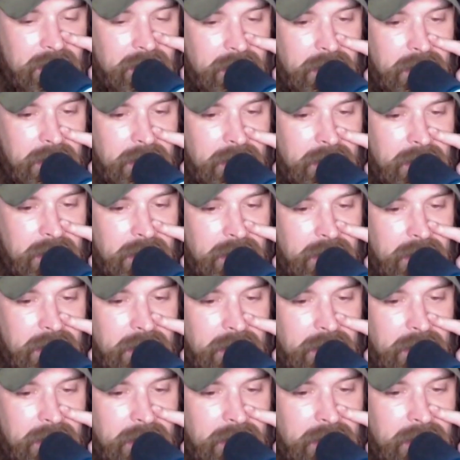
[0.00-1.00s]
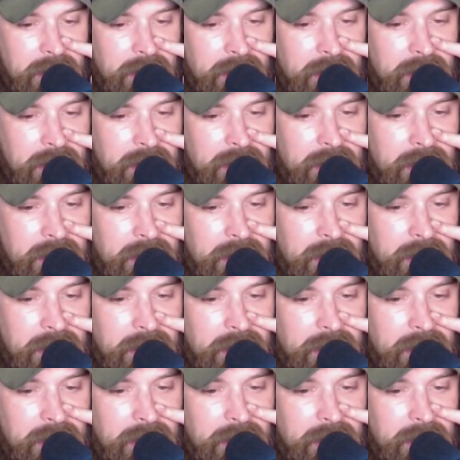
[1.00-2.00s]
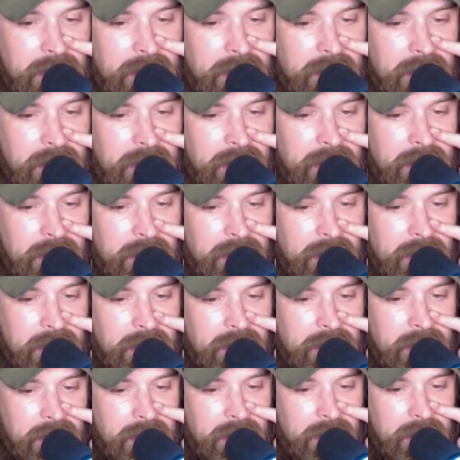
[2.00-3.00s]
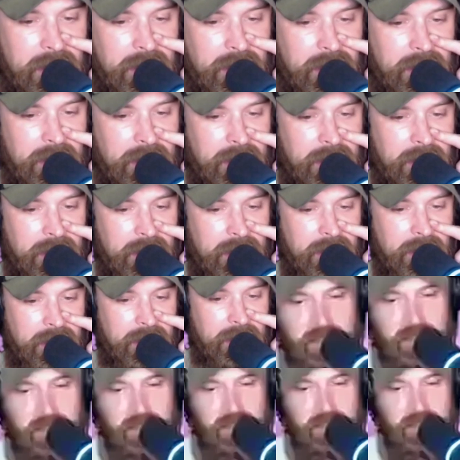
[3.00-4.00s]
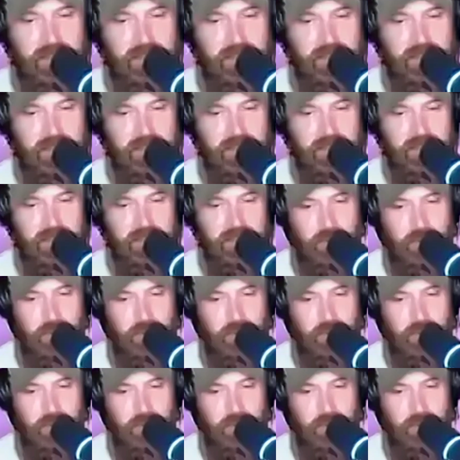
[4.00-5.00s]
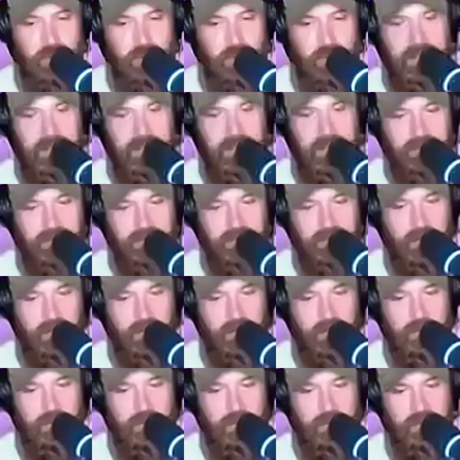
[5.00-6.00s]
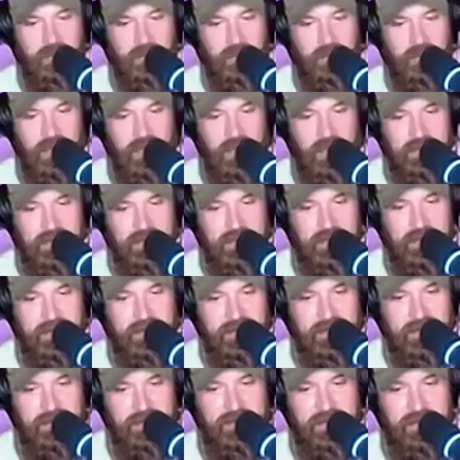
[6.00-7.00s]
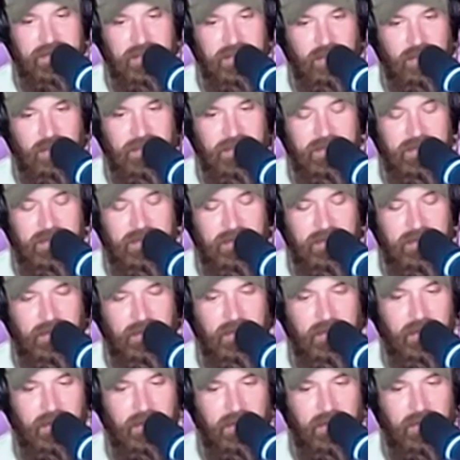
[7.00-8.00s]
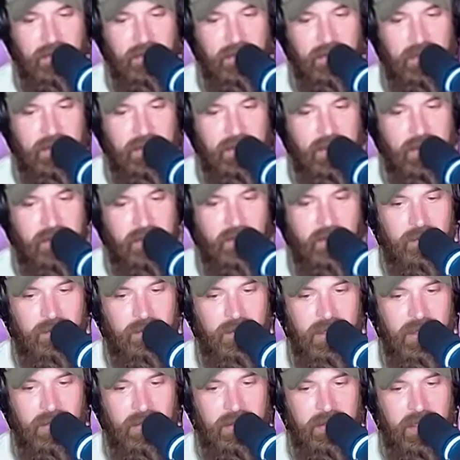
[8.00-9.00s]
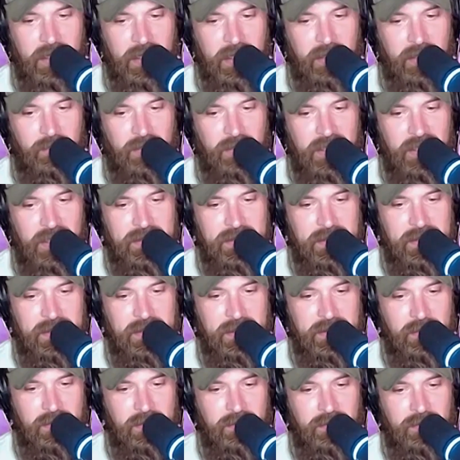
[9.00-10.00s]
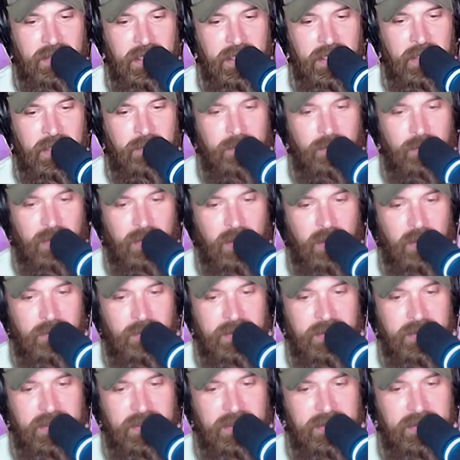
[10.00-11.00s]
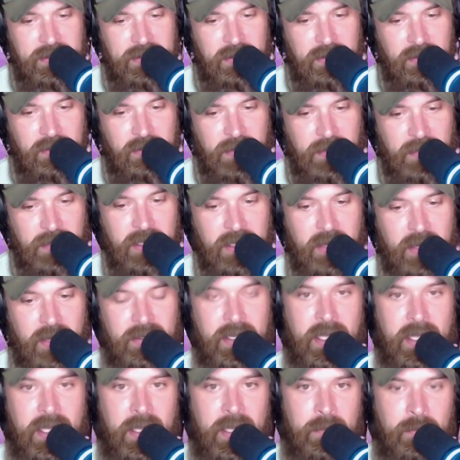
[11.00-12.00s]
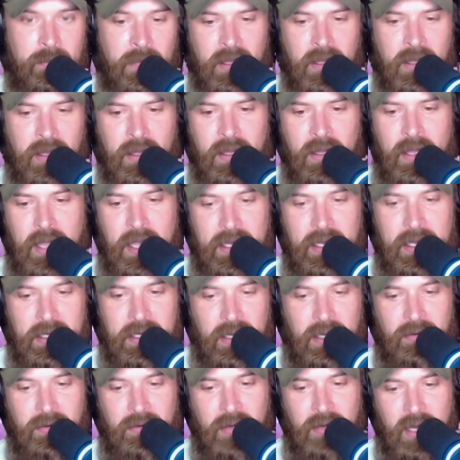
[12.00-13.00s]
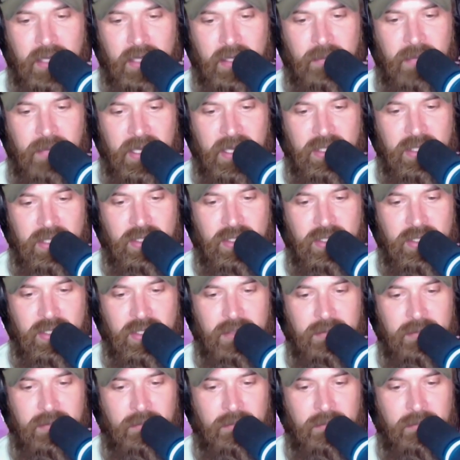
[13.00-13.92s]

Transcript: also sent us another one. Adam Weishaupt was a Jesuit and once said, "The great strength of our order lies in its concealment. Let it never appear in any place in its own name, but always concealed by another name and another occupation."